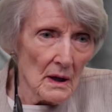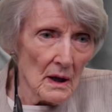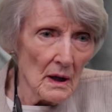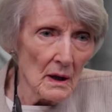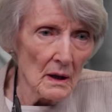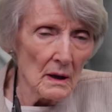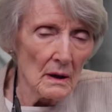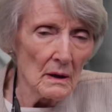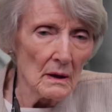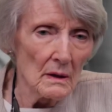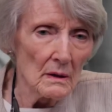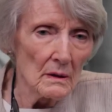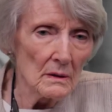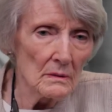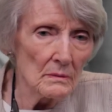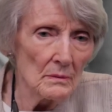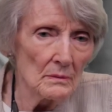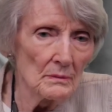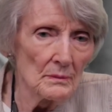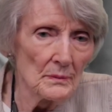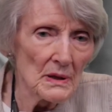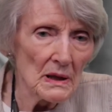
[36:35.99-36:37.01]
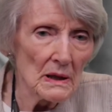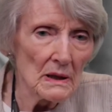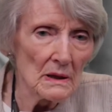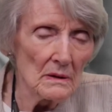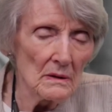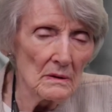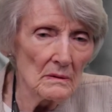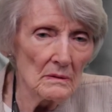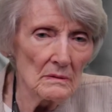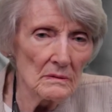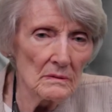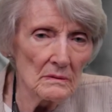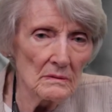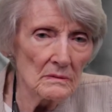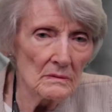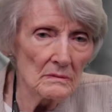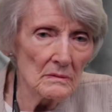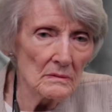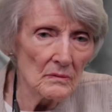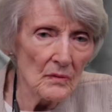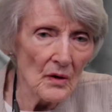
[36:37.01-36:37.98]
Uh, but
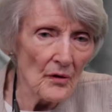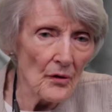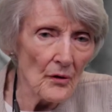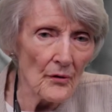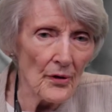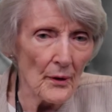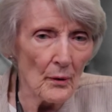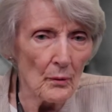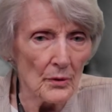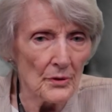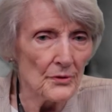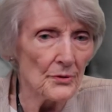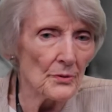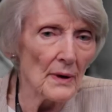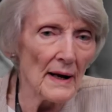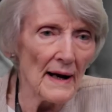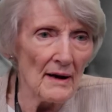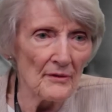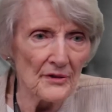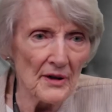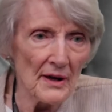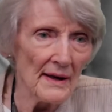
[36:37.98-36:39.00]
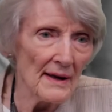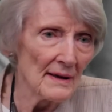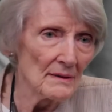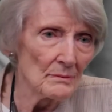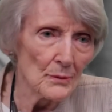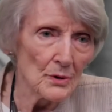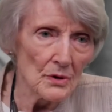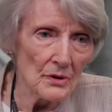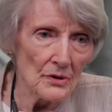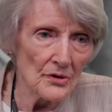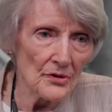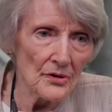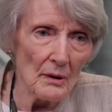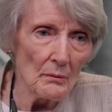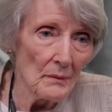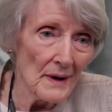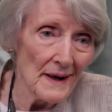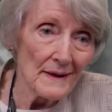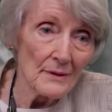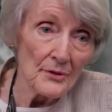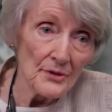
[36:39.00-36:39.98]
whether there were draft handbooks, I
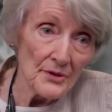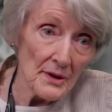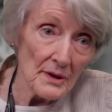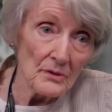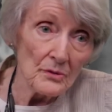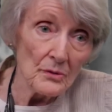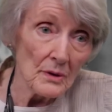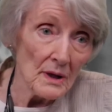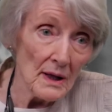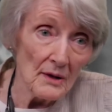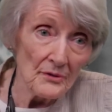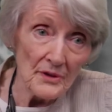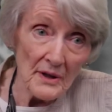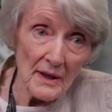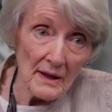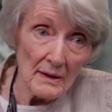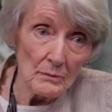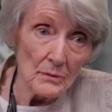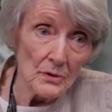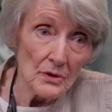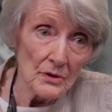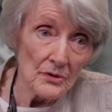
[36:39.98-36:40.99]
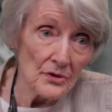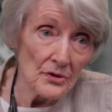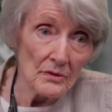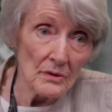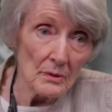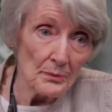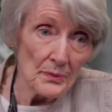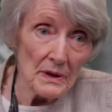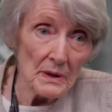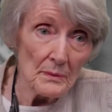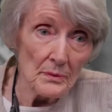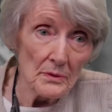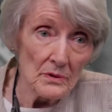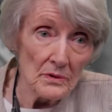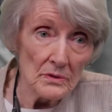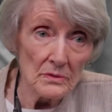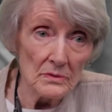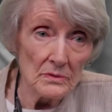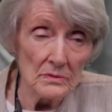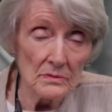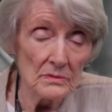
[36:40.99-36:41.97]
might have sent draft handbooks to people
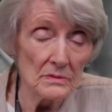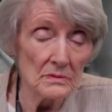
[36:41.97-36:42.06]
who